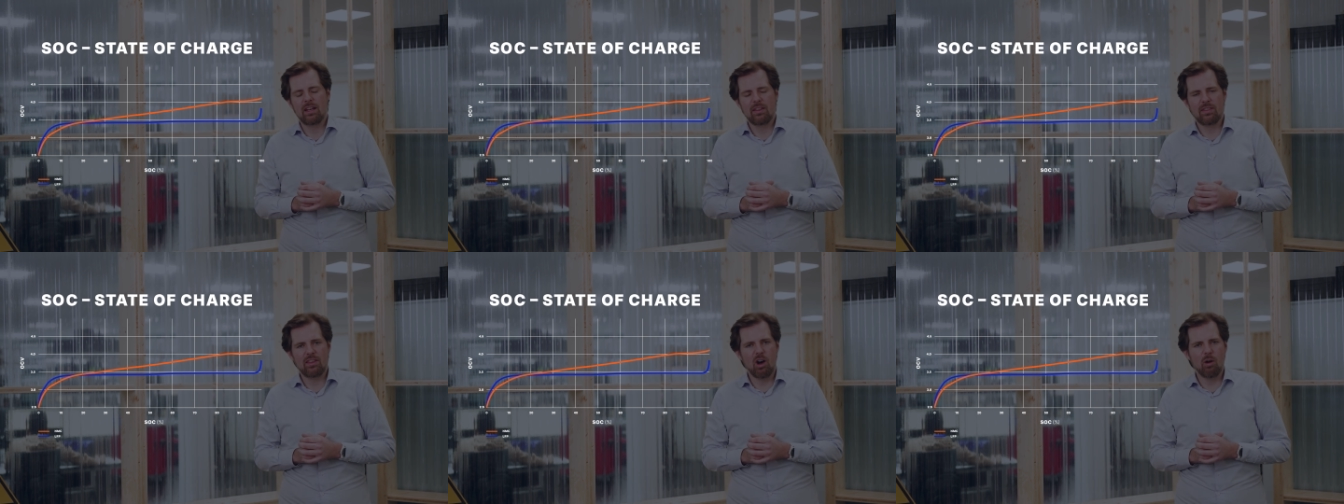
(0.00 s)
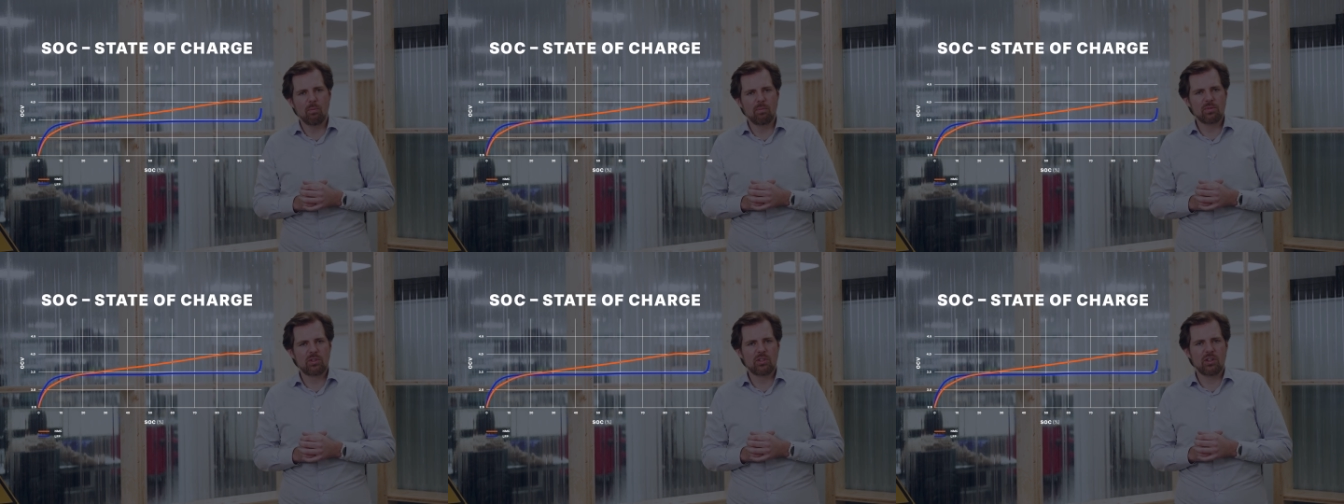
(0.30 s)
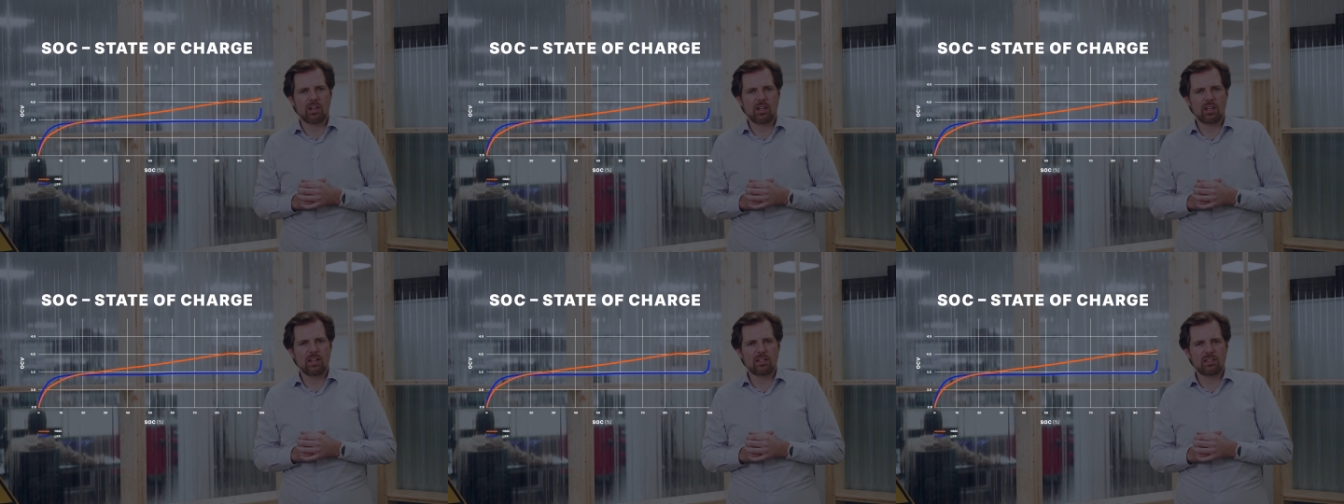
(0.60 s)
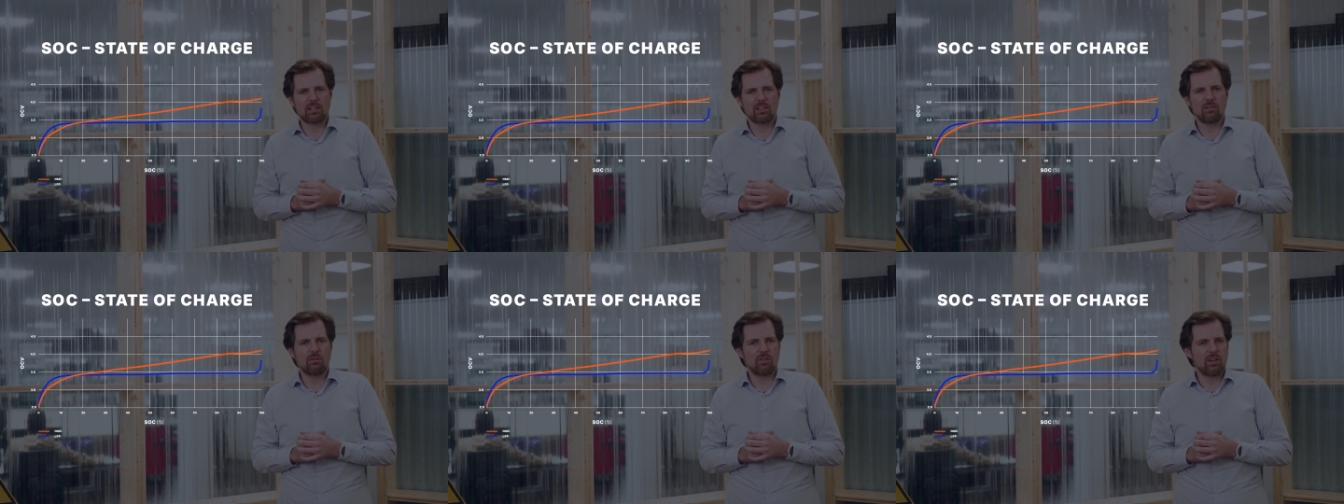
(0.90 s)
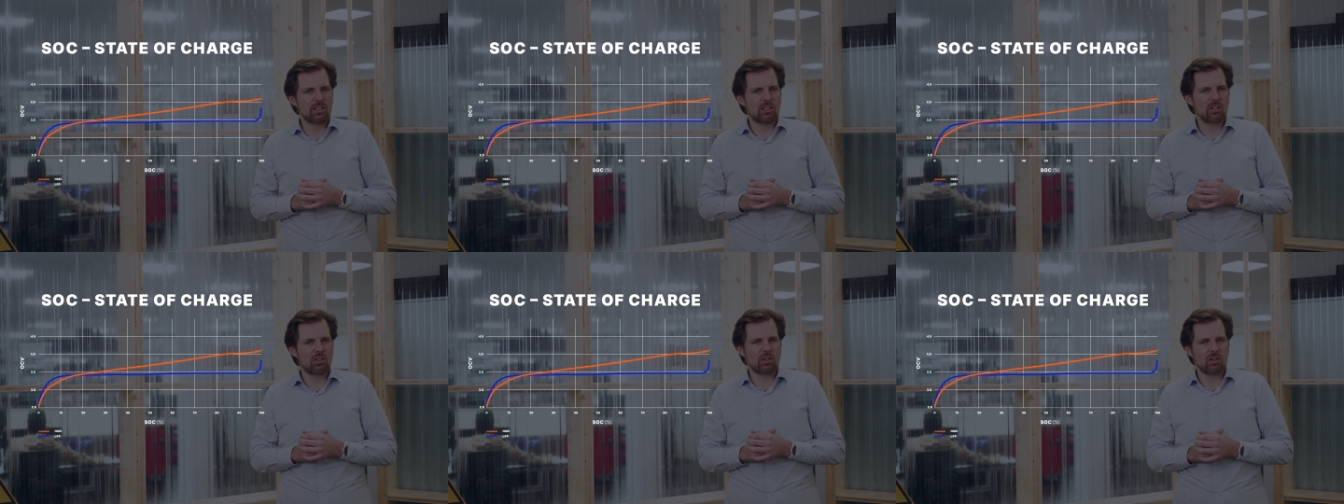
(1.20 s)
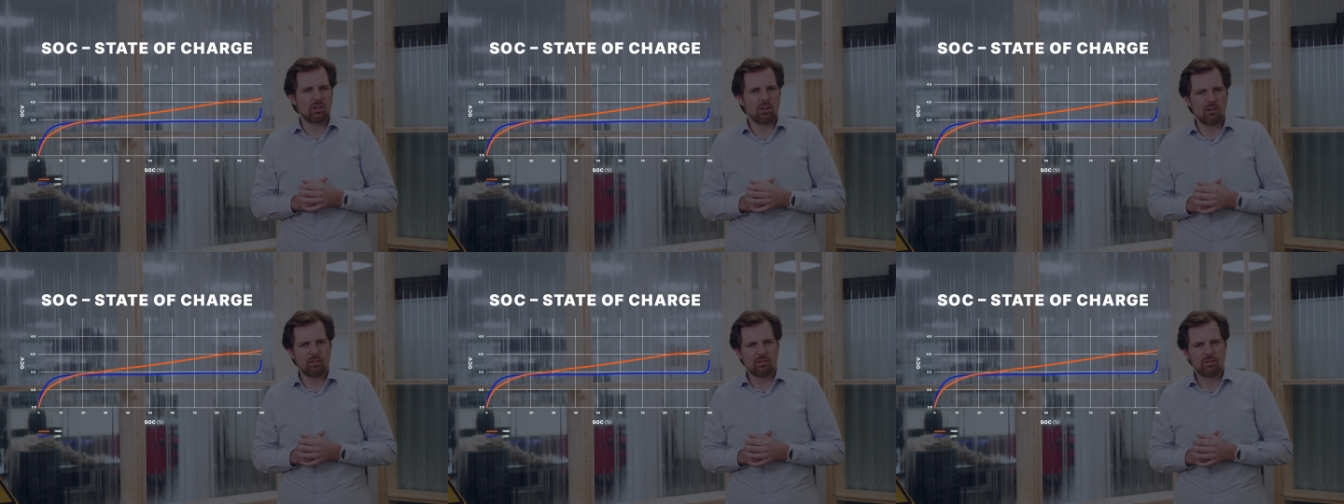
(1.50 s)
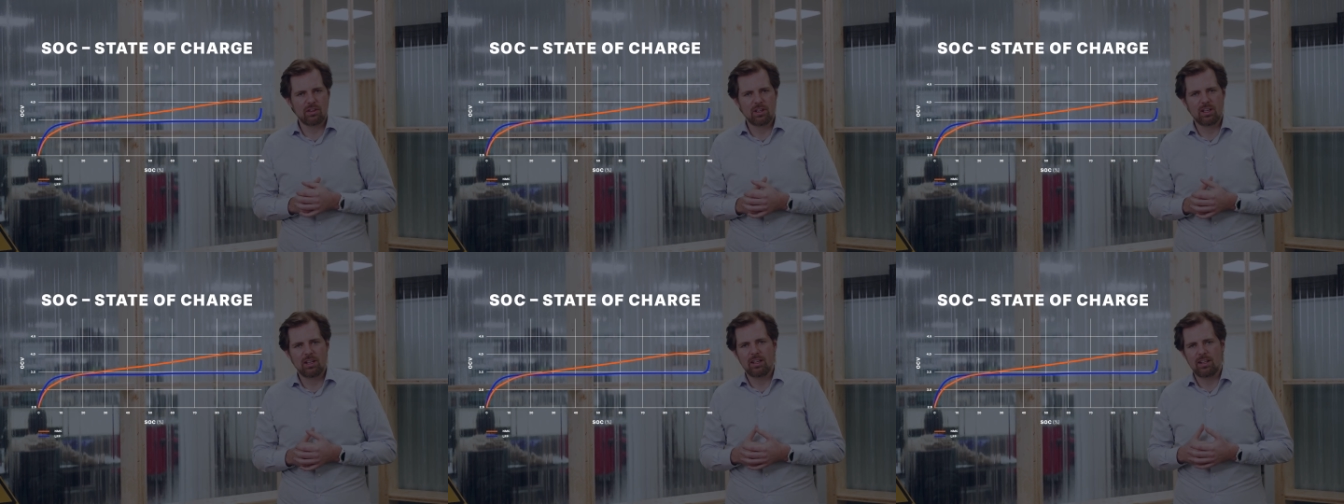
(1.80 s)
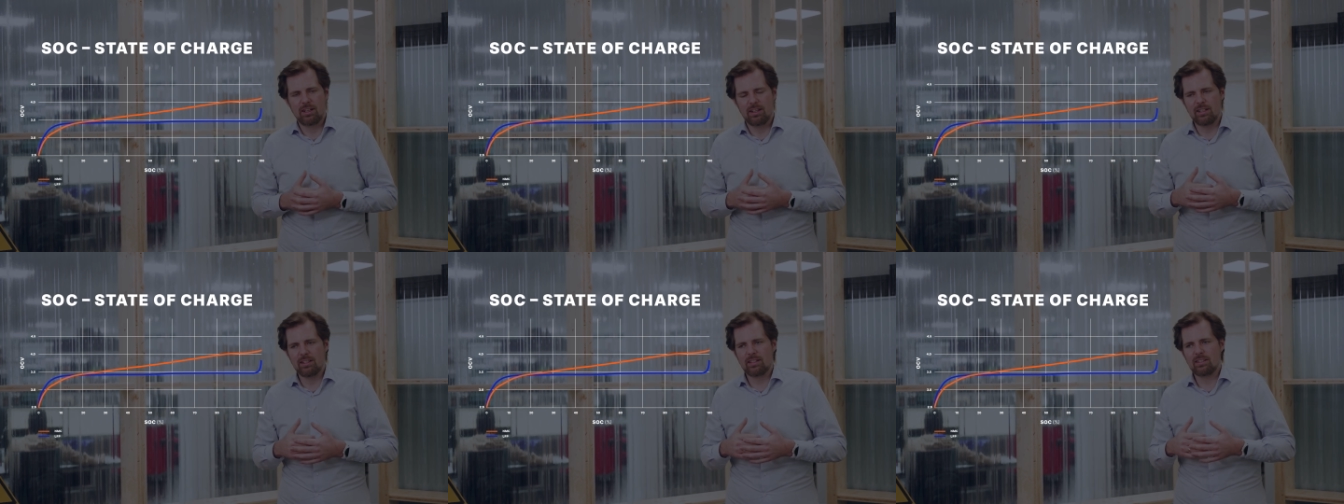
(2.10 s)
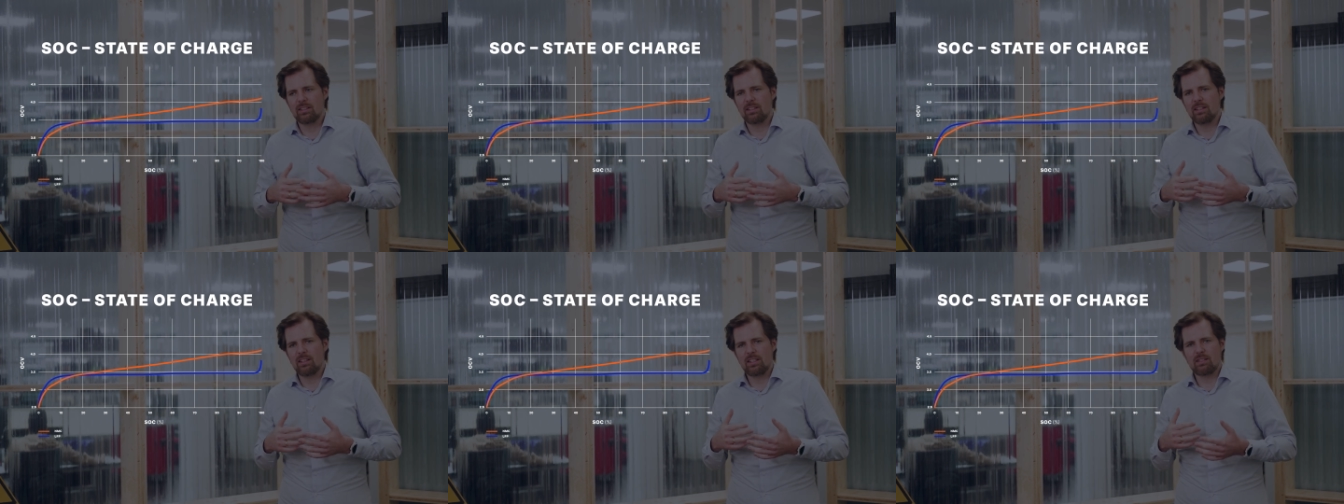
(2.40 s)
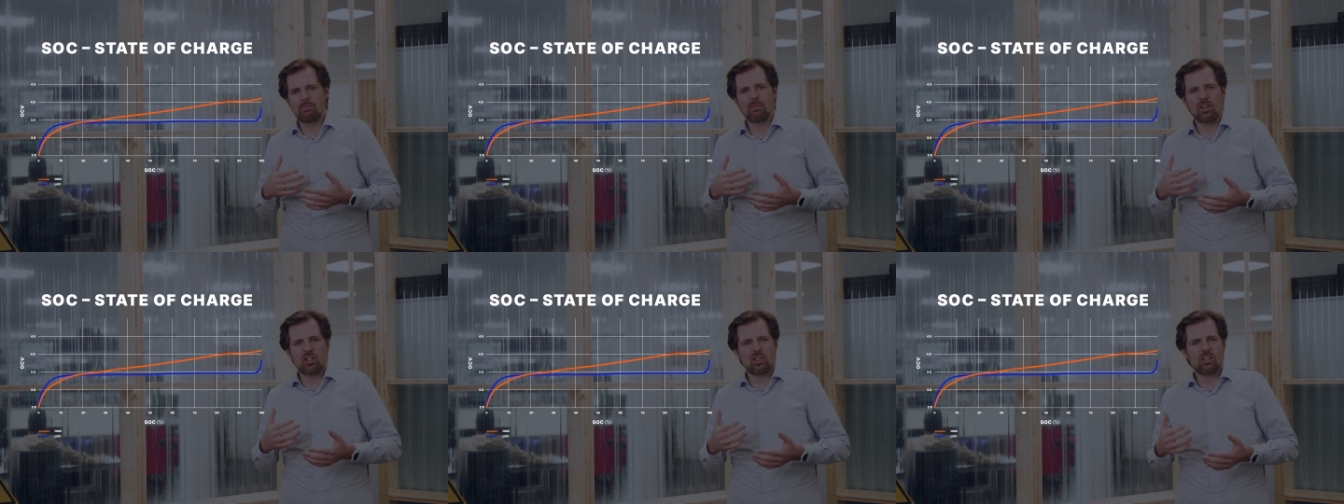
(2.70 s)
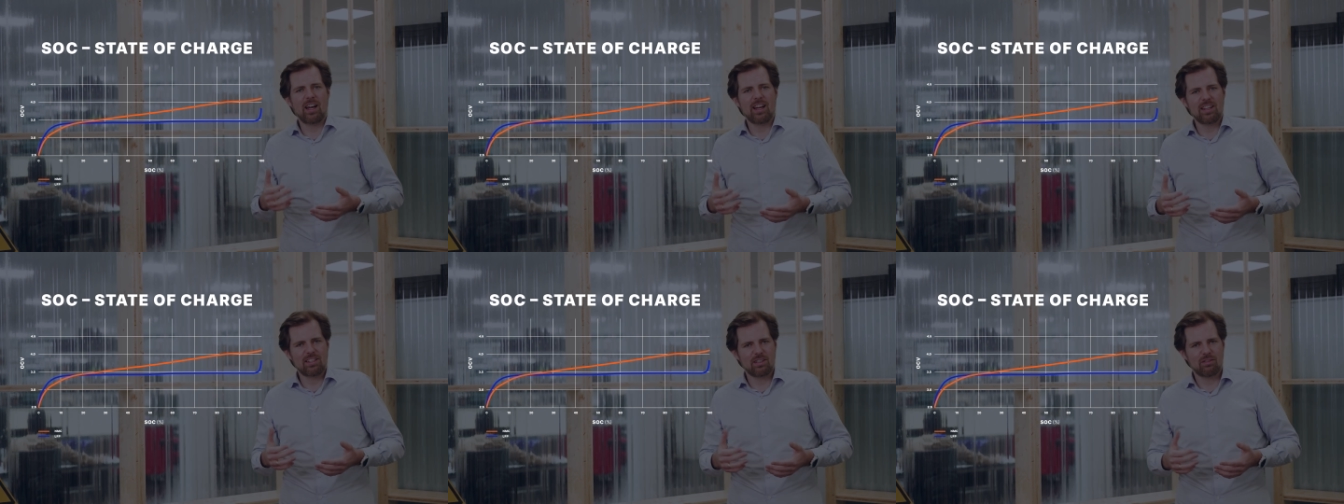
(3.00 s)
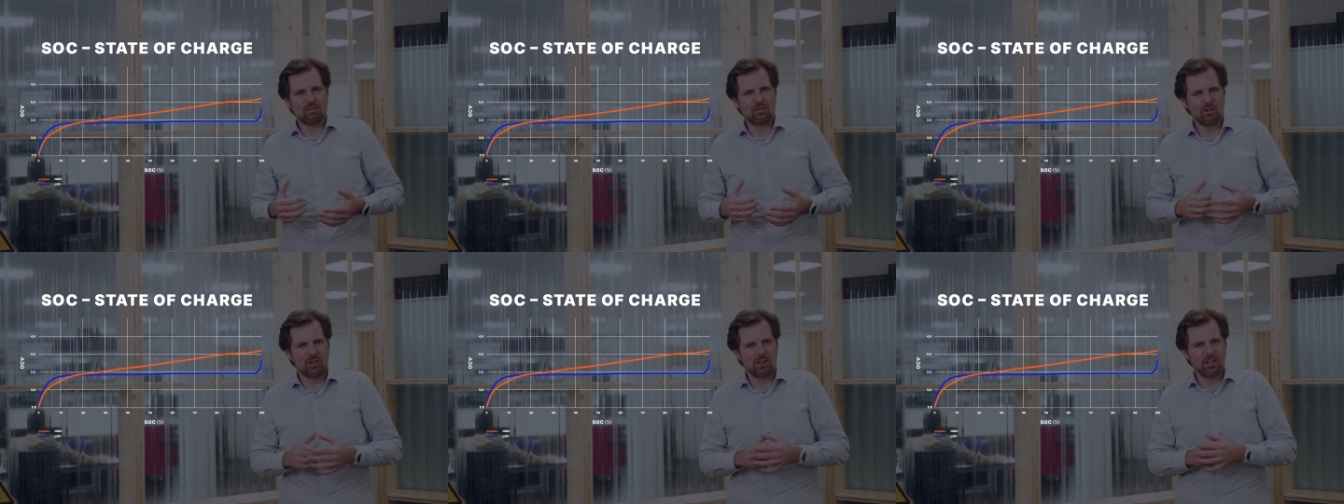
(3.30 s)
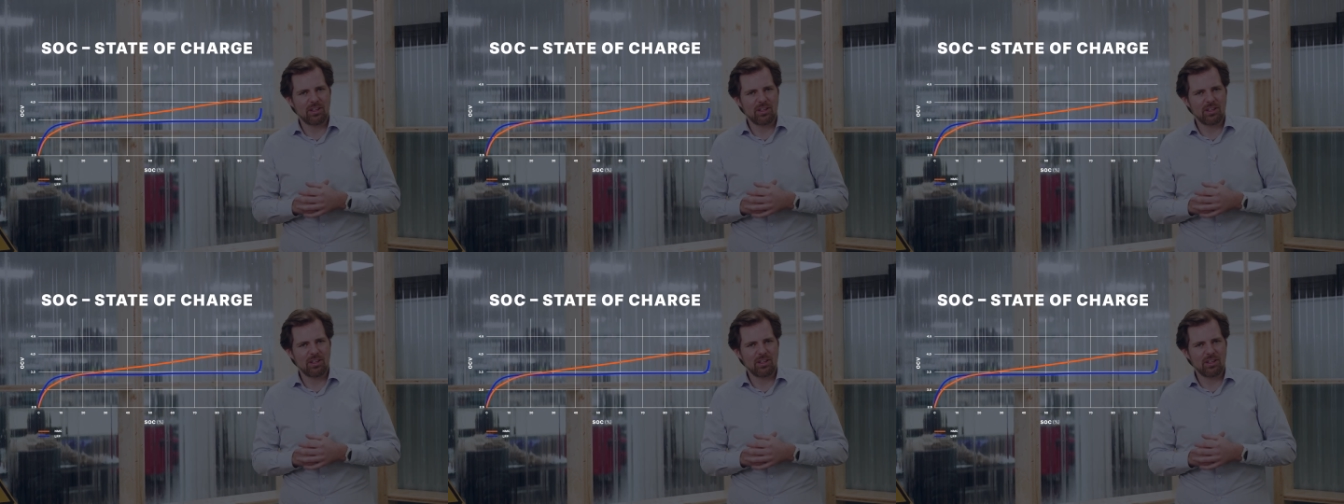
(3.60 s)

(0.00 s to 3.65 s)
the open circuit voltage curve, it's, it's much nicer for